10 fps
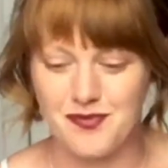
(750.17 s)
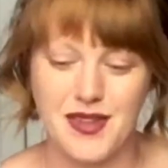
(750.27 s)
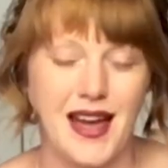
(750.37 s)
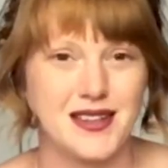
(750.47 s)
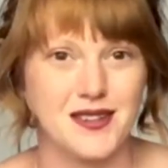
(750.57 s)

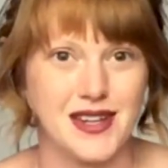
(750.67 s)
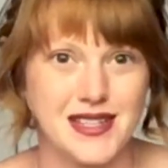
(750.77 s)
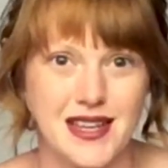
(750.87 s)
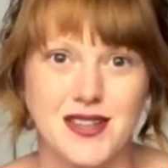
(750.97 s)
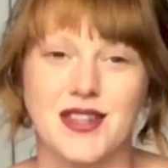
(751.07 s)

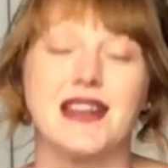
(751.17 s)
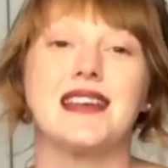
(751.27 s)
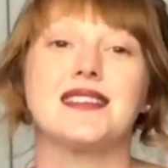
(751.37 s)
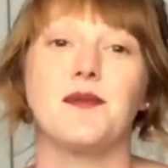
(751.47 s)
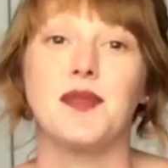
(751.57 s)
categorisation
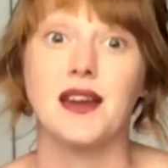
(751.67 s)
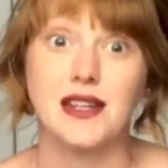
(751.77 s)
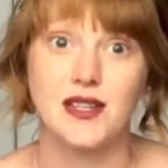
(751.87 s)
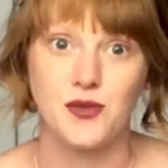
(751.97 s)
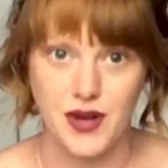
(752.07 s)
is something
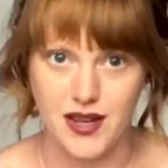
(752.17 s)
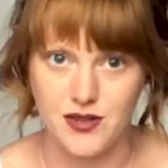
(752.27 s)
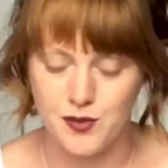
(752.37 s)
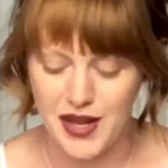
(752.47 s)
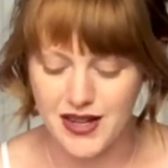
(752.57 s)
under
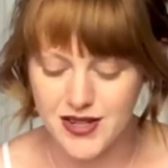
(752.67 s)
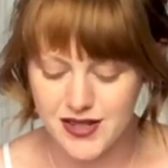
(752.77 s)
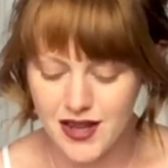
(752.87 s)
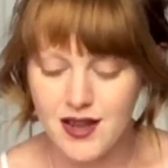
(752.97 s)
300 pages.